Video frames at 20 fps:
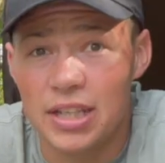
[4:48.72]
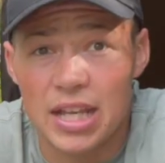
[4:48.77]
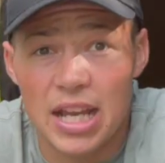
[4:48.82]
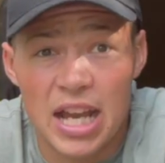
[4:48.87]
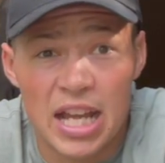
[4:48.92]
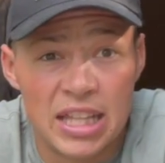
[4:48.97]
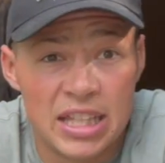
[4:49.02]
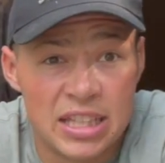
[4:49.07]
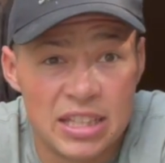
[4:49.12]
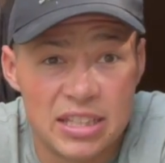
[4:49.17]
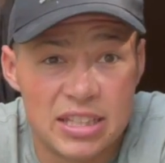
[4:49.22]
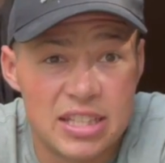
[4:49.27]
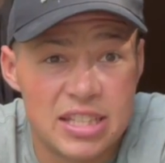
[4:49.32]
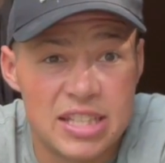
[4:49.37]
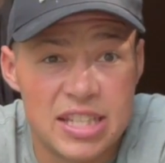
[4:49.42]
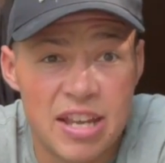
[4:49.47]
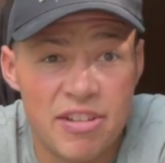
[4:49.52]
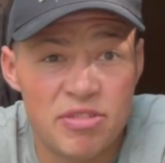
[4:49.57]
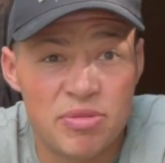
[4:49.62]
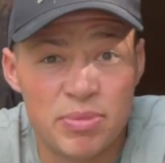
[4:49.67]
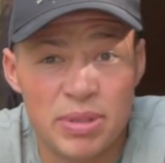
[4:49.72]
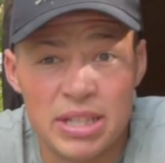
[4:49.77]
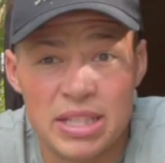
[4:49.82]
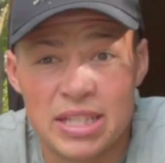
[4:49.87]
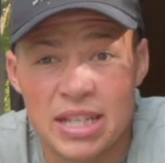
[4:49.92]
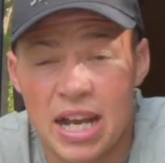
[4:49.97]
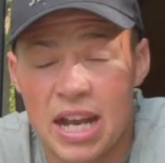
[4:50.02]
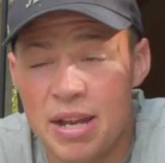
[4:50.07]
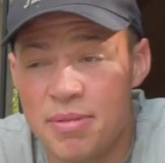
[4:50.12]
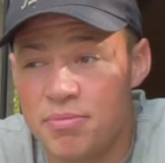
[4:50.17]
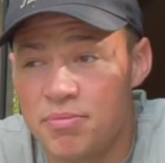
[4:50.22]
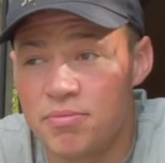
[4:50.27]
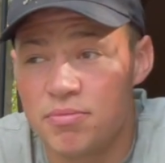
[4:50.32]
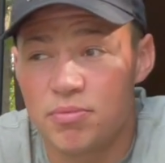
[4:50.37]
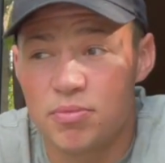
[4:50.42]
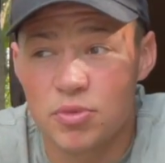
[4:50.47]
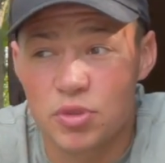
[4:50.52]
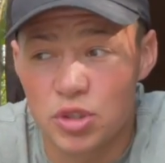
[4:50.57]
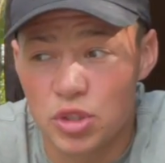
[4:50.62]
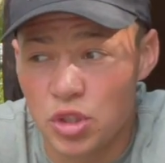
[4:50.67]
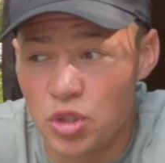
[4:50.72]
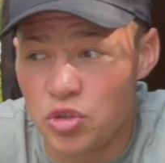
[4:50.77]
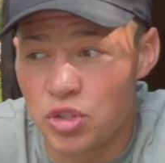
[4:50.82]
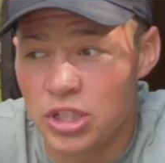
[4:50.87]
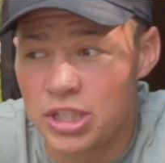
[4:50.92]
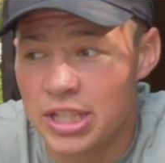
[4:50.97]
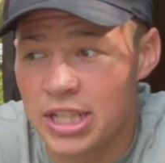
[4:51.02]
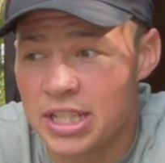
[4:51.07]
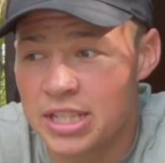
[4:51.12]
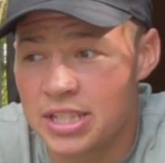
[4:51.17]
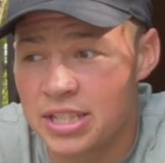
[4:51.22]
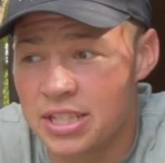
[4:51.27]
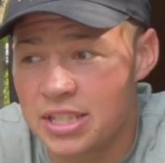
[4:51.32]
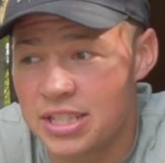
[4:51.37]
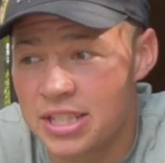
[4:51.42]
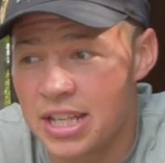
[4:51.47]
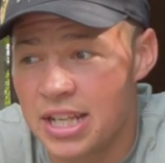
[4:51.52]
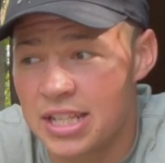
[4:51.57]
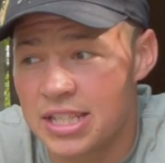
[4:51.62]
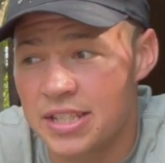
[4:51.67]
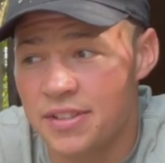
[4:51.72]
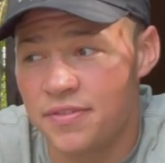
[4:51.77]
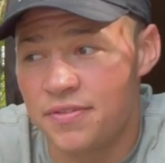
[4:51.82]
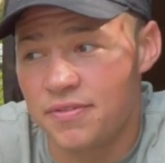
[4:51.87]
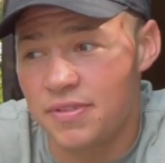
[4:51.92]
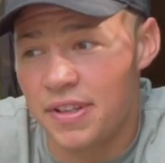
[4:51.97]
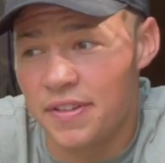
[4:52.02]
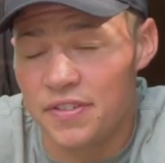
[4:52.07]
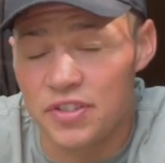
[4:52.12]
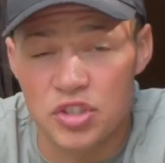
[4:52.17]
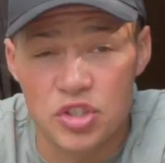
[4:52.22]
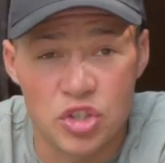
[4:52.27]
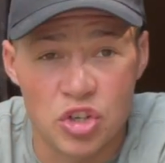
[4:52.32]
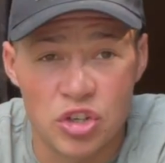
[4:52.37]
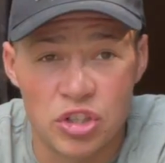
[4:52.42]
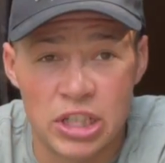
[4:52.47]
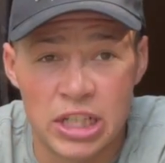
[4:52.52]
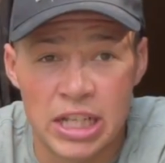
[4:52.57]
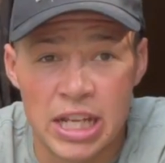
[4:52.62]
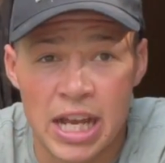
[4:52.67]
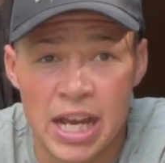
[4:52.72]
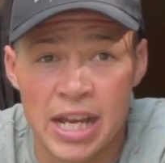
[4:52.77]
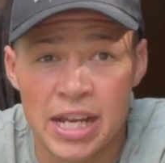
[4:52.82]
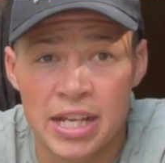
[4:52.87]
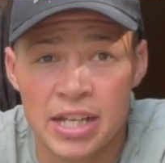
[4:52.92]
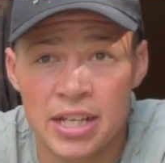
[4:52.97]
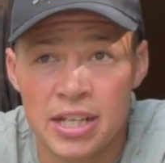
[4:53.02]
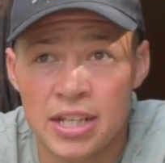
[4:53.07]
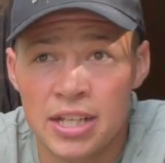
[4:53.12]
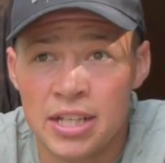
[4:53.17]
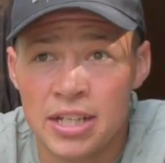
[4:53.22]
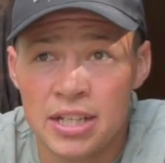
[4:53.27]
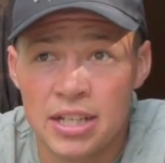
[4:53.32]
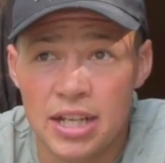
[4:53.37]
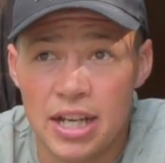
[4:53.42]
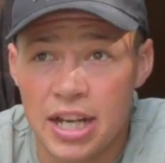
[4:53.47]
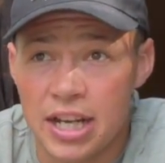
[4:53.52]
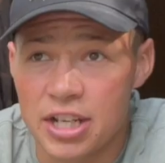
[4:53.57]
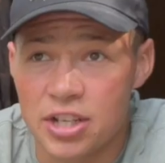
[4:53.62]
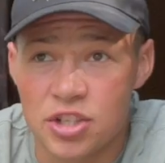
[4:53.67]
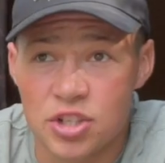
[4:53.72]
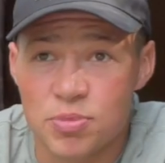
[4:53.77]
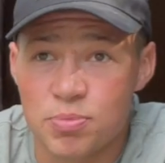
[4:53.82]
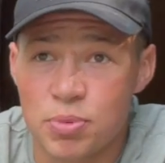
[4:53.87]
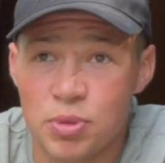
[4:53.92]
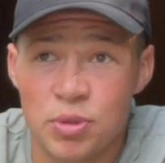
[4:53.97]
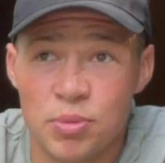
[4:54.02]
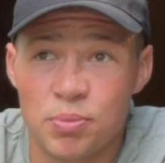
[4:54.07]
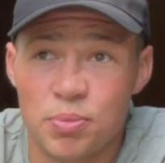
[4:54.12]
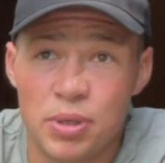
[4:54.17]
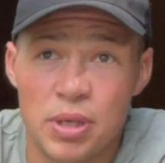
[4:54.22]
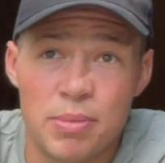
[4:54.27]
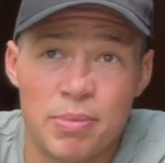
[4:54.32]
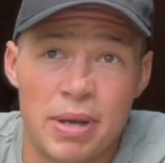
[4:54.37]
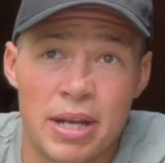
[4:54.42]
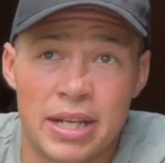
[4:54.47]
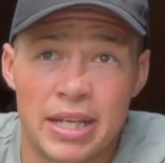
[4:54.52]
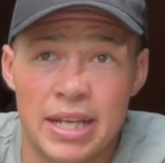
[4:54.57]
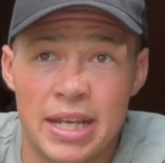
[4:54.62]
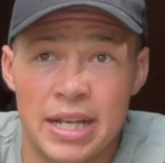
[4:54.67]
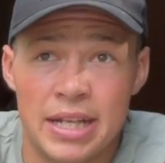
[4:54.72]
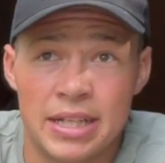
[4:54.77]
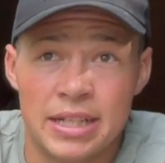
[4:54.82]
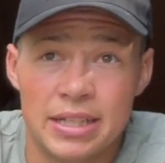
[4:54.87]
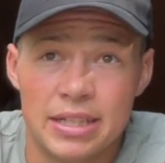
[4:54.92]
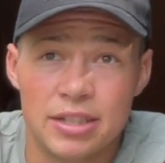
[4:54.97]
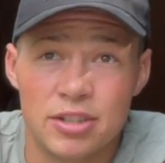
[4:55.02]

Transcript: And saves me time using distance sticks. If it's during the night, I can just boom, put it back in.